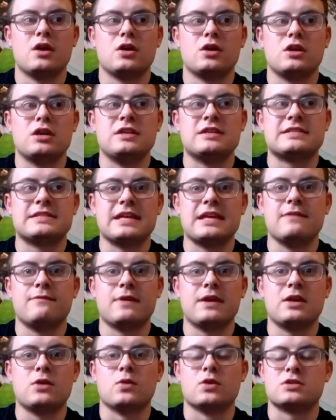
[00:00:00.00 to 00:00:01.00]
his
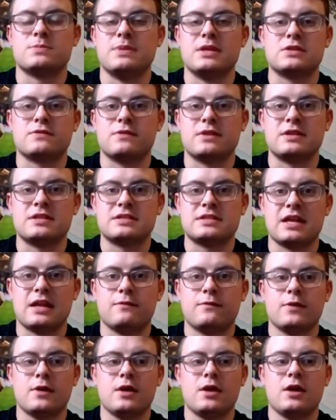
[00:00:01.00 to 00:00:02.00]
CV, you know, speaks for
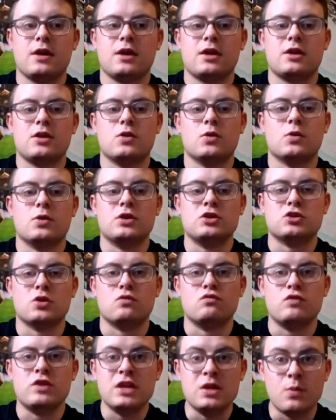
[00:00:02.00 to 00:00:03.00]
itself. You know, he
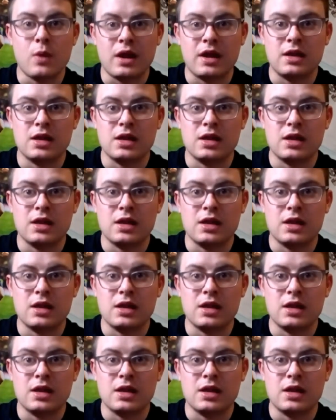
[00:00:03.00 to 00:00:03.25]
done really well at